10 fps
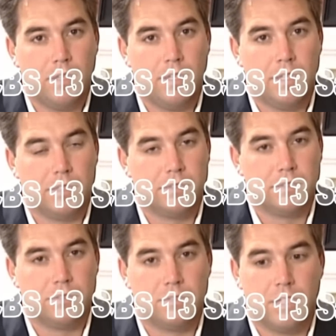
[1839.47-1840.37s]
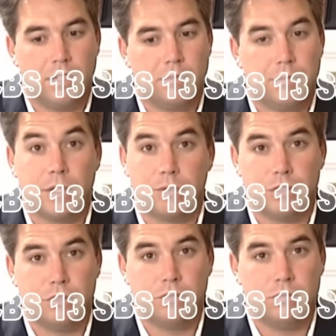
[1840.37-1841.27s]
And think
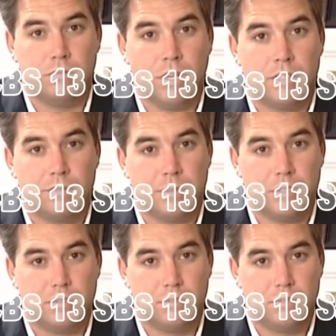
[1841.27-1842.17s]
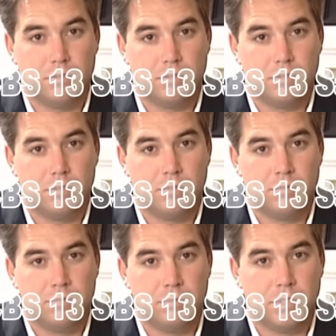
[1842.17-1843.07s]
what you want of me.
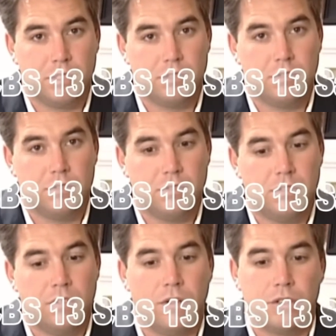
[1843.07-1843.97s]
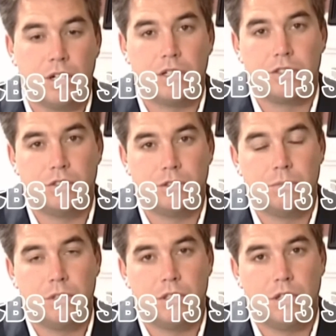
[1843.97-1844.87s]
But you know in your hearts you
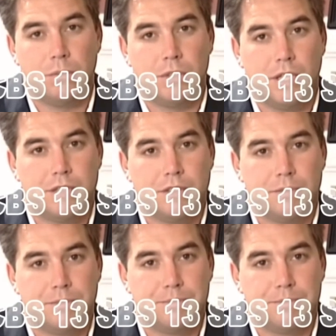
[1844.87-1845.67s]
should be helping Laci.